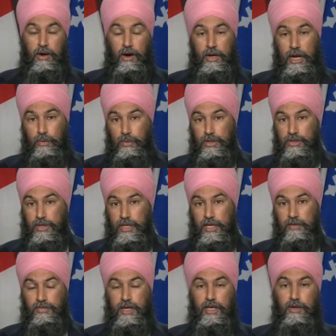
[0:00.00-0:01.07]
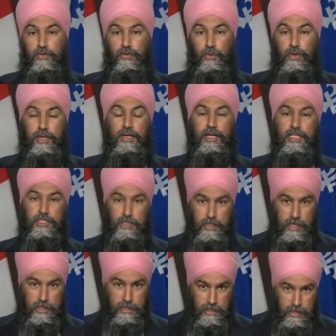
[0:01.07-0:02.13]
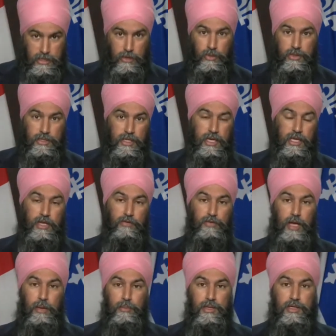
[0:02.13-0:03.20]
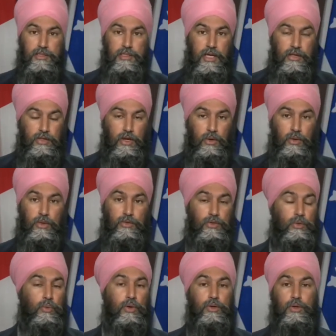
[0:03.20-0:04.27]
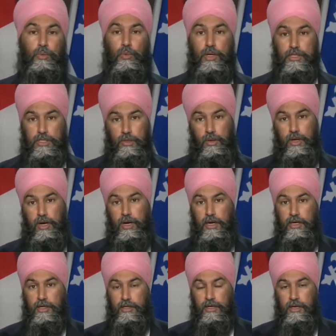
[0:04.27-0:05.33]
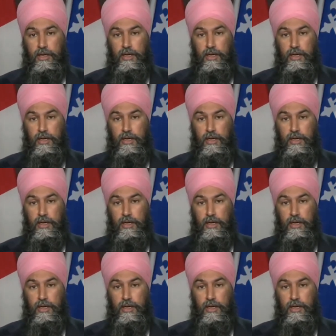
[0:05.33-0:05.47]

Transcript: are now rethinking if they can afford it. It's seriously hitting families, and they're wondering what's going on